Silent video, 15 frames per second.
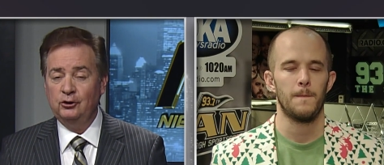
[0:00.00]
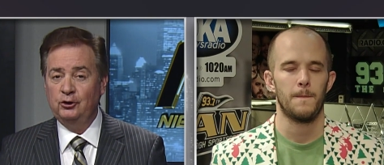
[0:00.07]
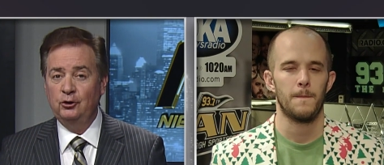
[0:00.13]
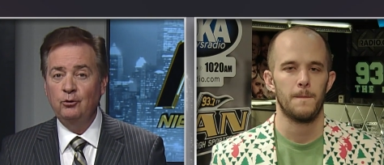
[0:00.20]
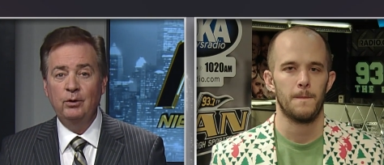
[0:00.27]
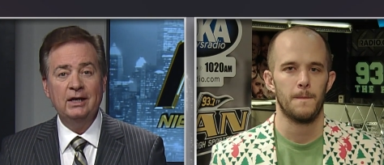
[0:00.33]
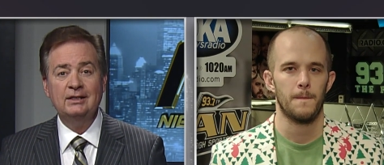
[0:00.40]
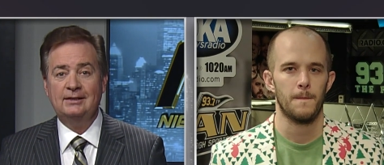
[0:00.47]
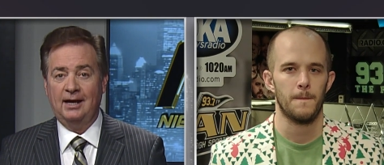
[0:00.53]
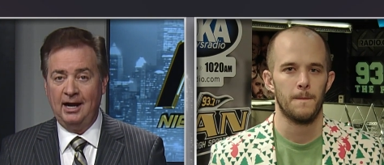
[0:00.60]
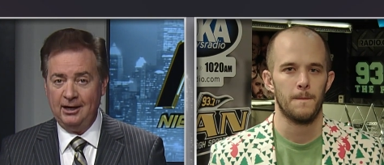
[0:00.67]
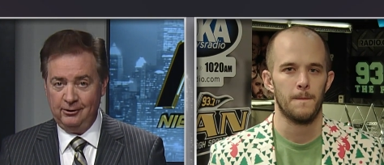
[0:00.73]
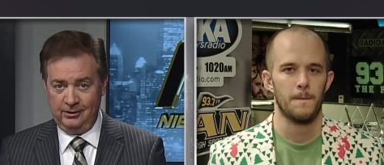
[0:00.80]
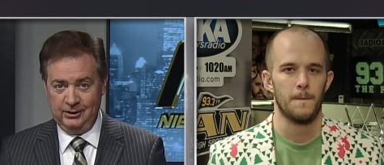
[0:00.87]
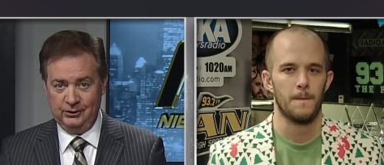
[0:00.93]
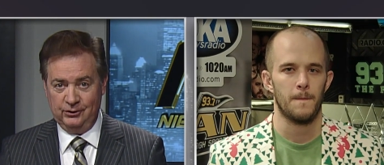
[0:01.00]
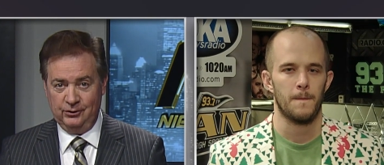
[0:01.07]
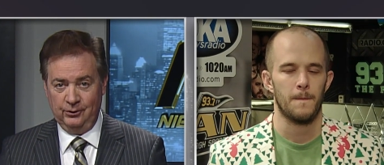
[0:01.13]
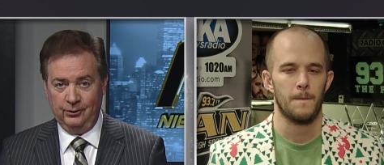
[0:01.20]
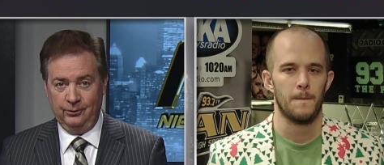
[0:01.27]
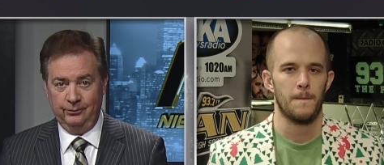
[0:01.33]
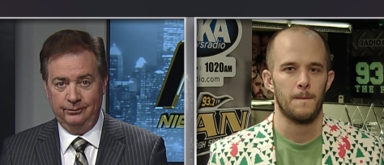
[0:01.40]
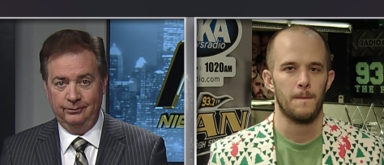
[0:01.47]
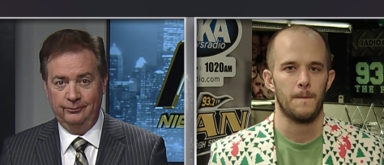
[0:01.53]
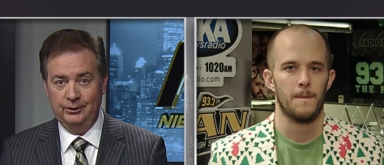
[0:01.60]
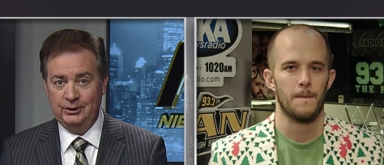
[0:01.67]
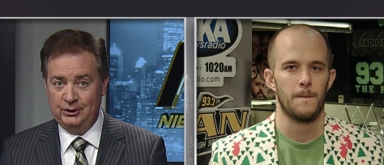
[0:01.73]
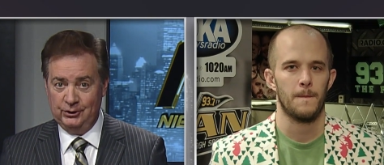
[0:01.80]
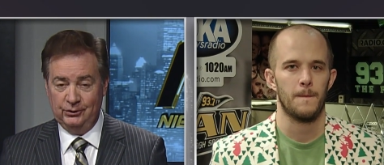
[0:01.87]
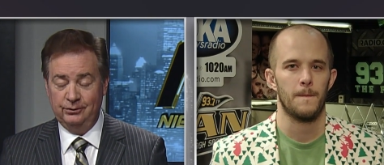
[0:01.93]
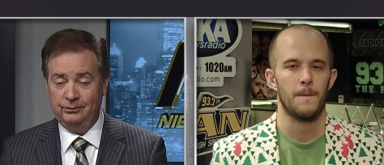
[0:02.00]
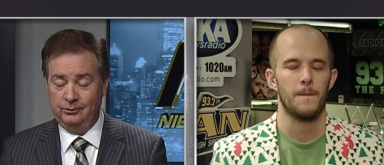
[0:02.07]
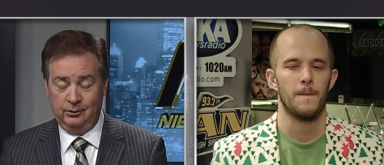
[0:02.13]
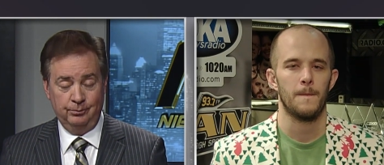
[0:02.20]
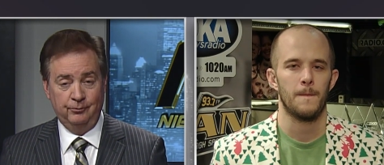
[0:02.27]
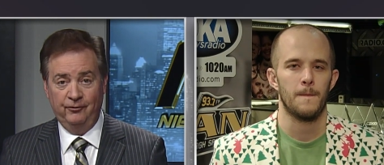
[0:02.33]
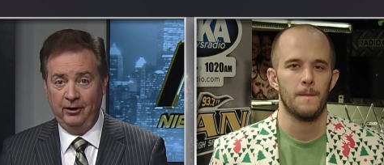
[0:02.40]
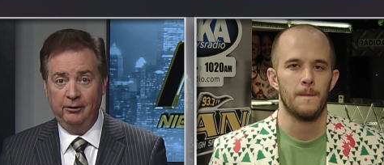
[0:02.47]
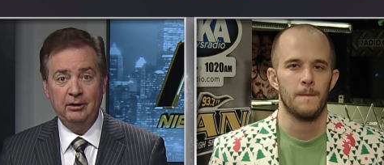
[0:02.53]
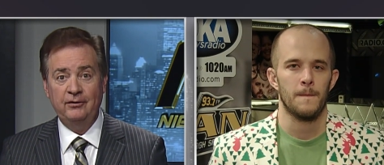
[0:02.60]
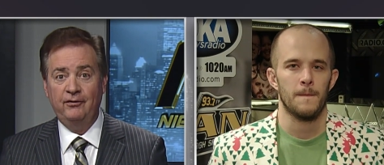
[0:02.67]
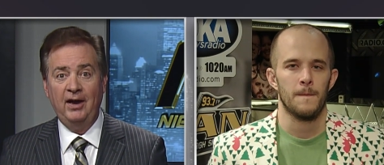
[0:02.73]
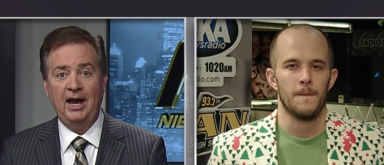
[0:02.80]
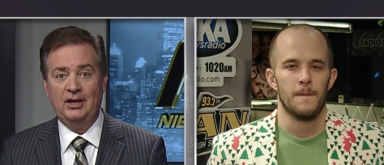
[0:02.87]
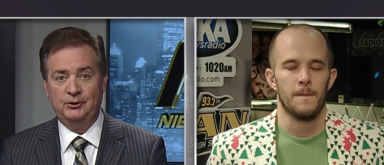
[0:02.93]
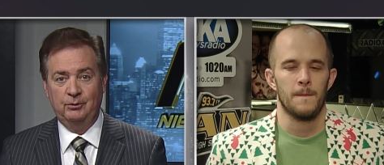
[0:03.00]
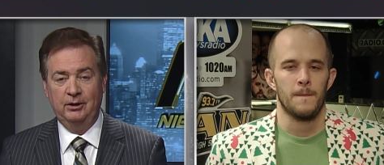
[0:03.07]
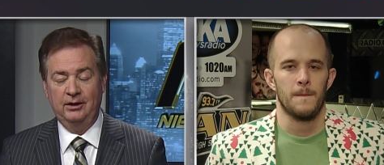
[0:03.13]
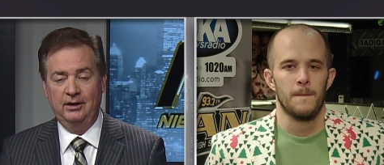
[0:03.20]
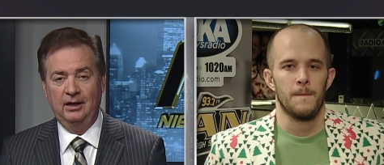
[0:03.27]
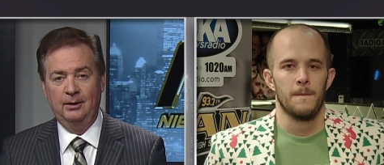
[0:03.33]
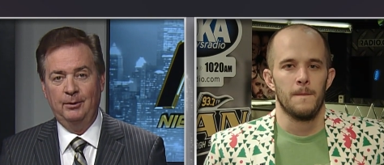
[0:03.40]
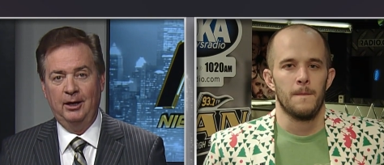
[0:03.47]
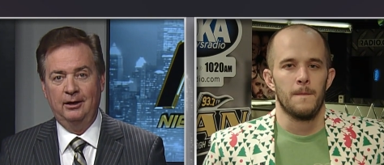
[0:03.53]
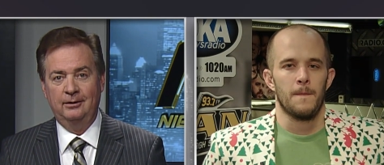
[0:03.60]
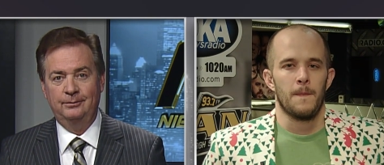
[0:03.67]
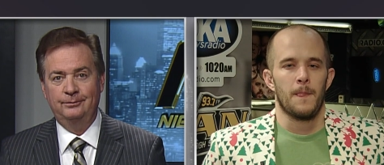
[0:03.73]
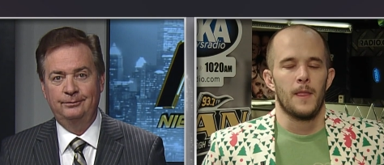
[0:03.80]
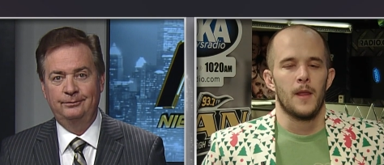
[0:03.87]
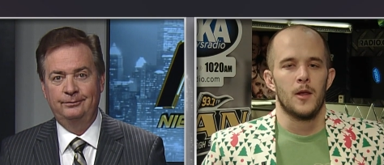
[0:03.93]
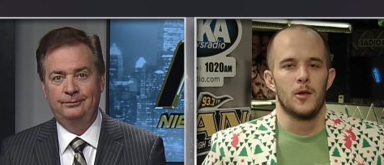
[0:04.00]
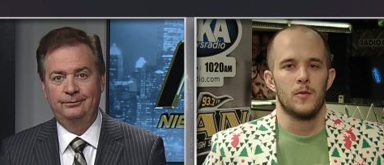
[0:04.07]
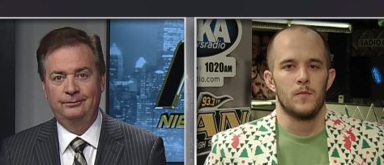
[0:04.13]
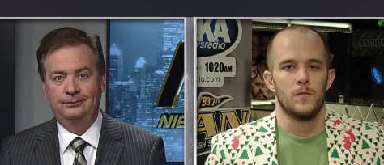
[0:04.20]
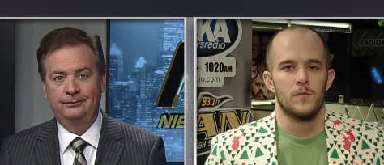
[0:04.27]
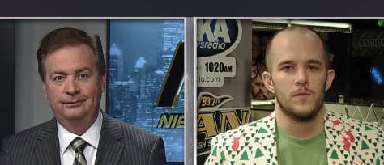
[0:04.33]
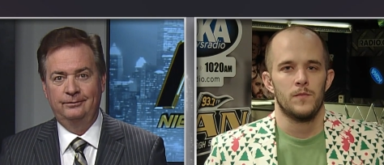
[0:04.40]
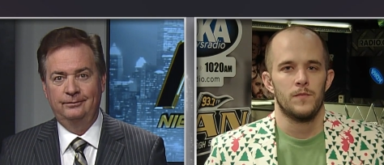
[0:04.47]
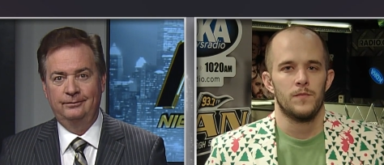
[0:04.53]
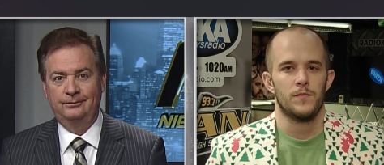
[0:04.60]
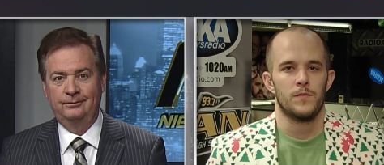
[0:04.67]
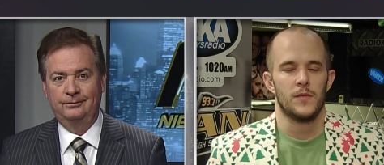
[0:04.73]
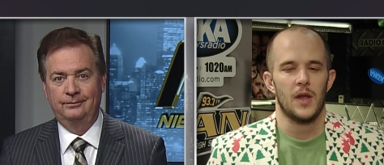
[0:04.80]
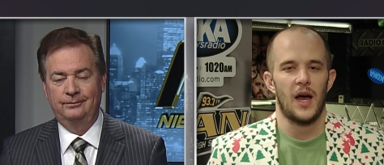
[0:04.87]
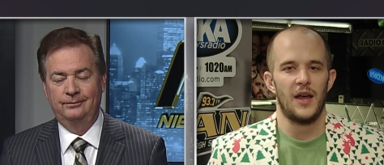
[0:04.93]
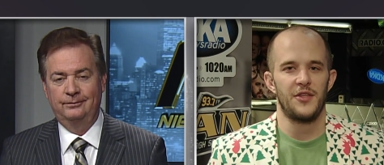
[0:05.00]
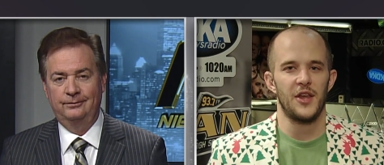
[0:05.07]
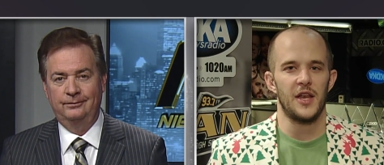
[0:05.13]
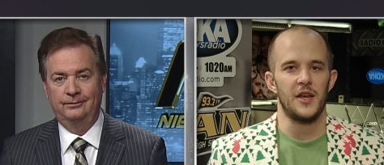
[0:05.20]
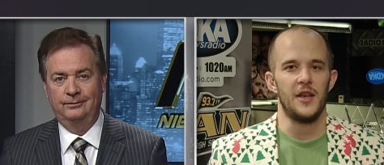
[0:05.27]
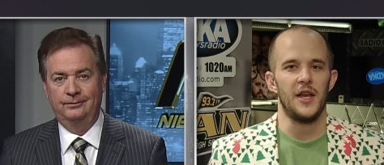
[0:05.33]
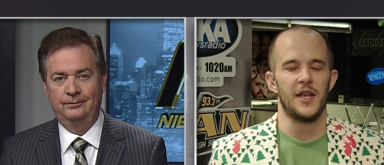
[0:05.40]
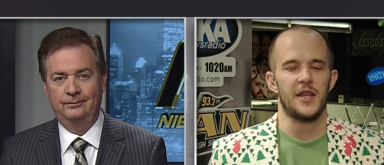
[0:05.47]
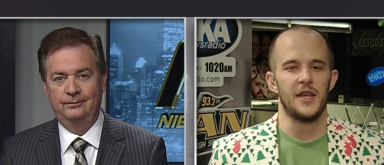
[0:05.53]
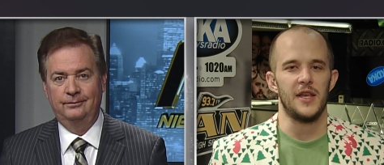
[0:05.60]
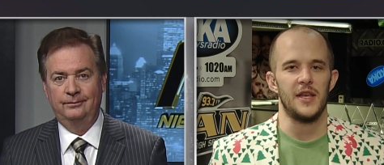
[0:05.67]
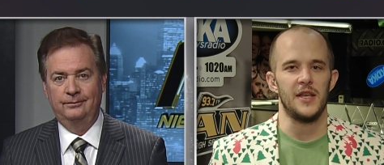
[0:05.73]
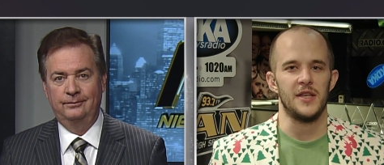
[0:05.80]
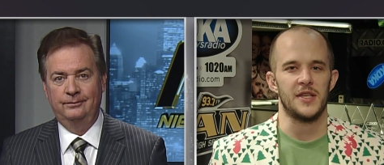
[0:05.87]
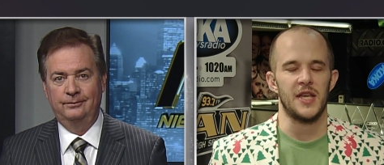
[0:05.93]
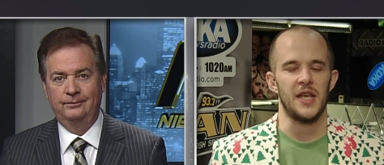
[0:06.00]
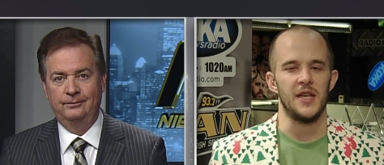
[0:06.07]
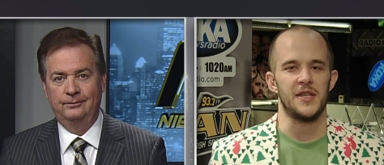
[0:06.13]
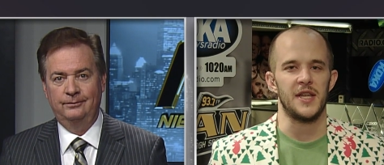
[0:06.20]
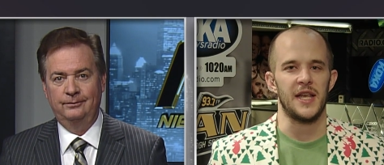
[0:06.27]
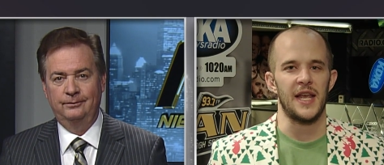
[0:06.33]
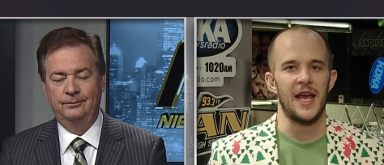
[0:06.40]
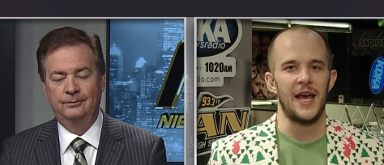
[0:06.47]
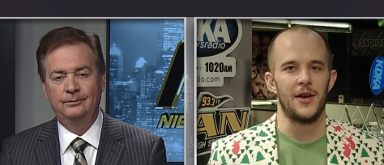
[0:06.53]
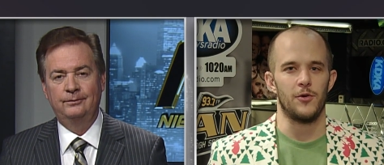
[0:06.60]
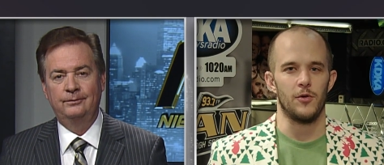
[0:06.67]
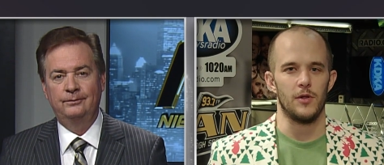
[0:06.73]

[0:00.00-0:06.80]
Speaker 1: two weeks to hire these two, which is very fast when you think about it.
Speaker 2: I think Nick is hinting at, or at